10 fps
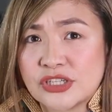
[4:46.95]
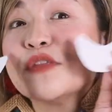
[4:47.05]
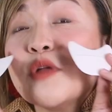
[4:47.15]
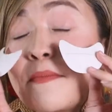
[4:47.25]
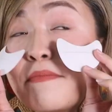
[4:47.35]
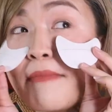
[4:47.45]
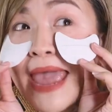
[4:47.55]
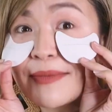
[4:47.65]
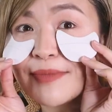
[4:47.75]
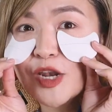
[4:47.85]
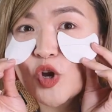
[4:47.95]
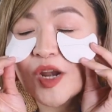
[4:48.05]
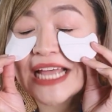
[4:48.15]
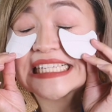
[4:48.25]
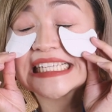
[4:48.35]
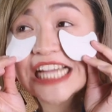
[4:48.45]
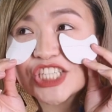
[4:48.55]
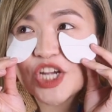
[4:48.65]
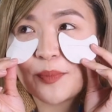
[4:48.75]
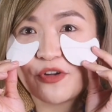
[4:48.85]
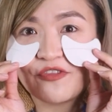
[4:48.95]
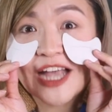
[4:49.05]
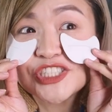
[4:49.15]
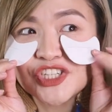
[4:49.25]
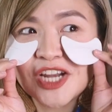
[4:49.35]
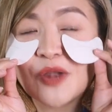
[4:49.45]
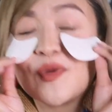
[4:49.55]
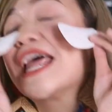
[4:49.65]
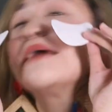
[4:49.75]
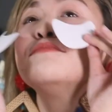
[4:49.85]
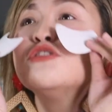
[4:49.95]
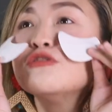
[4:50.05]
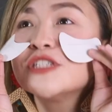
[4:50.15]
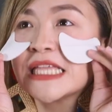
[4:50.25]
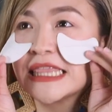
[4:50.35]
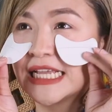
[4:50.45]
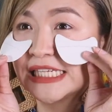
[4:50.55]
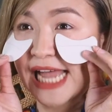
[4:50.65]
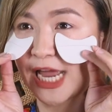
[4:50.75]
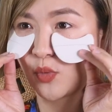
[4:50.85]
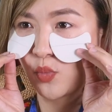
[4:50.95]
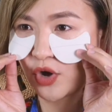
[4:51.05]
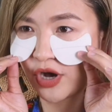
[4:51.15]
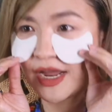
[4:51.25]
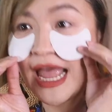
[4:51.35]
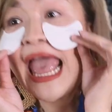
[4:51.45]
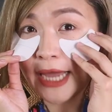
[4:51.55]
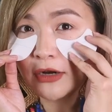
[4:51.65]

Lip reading: it will make me look like such a professional when I'm using this at work.